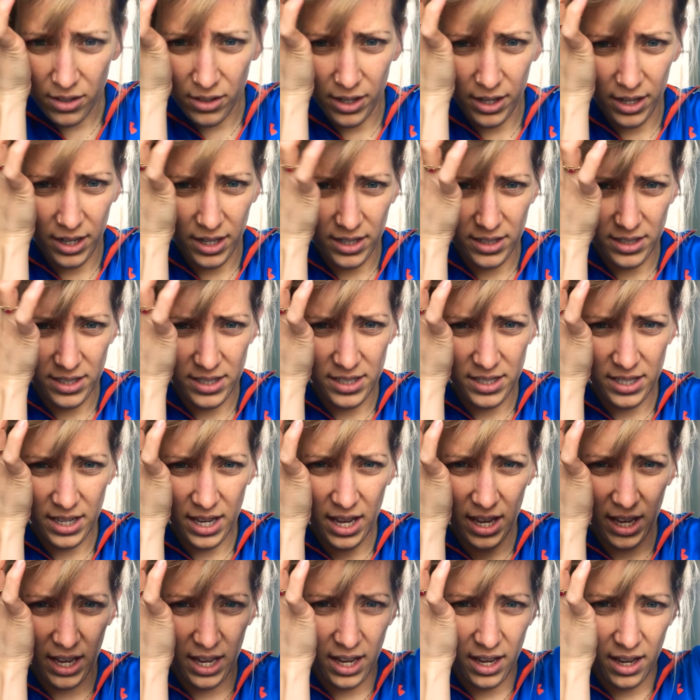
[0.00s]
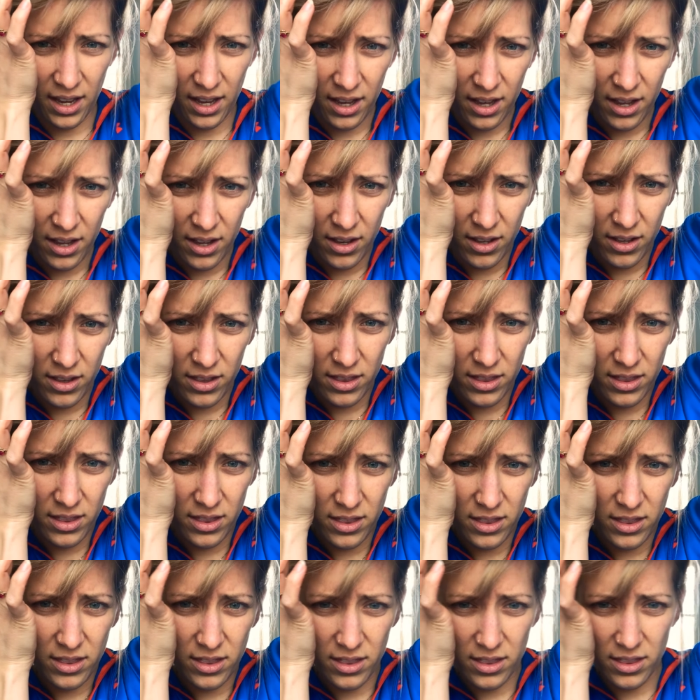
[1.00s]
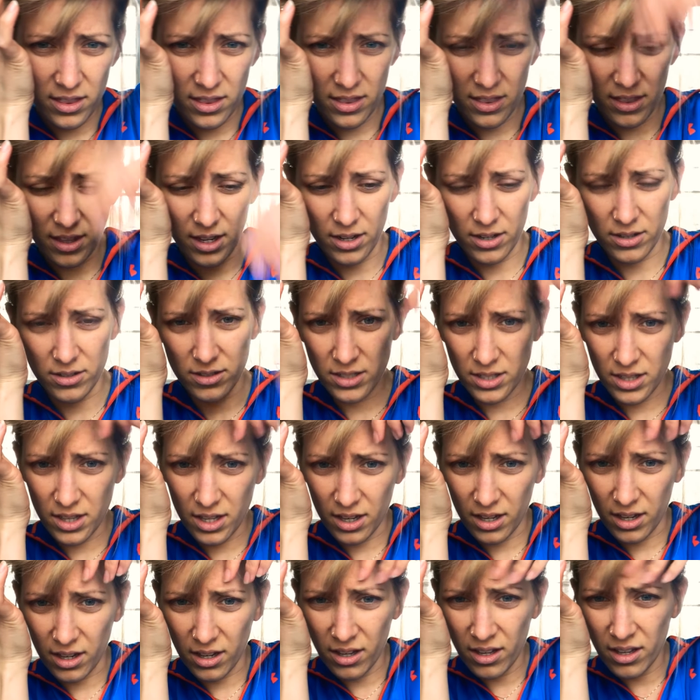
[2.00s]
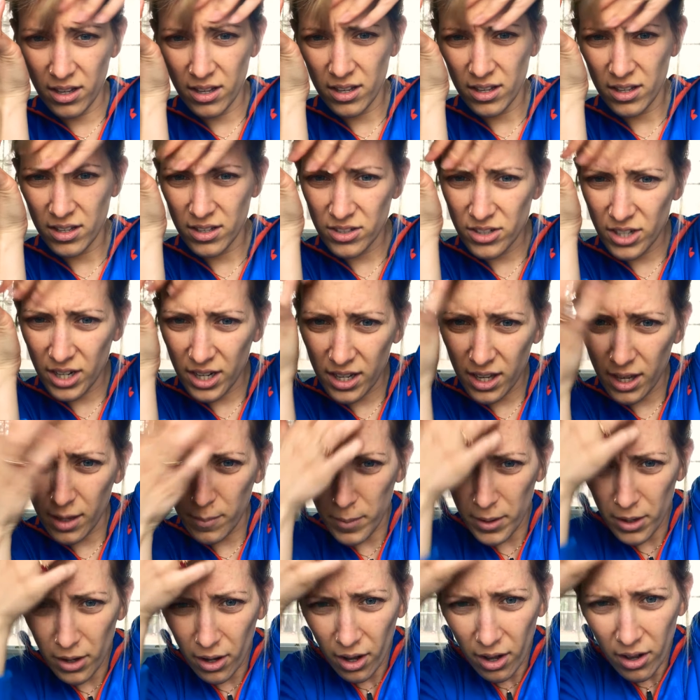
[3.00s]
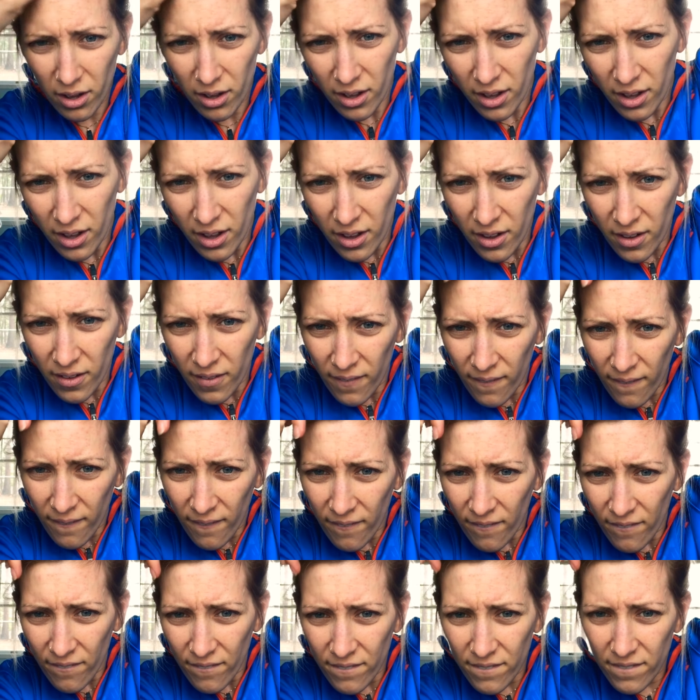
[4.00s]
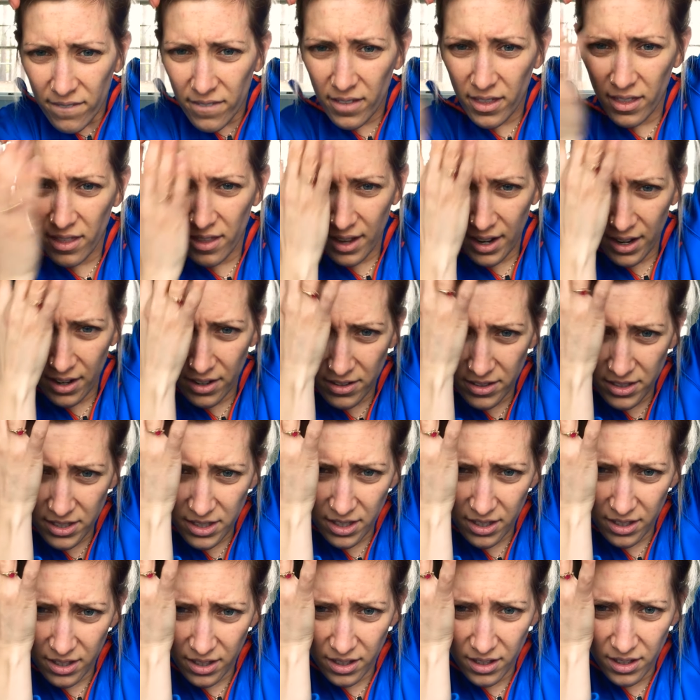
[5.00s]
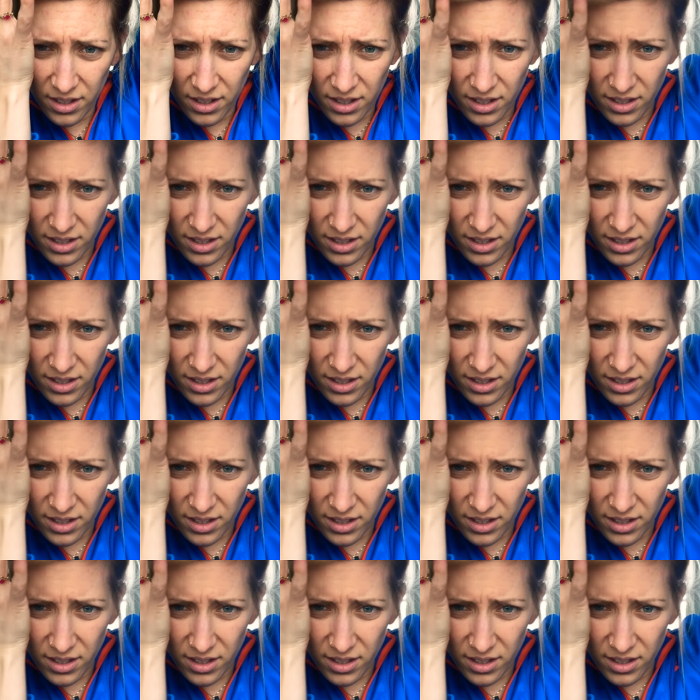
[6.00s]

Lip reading: you're gonna see there's the, try to keep it all. There's the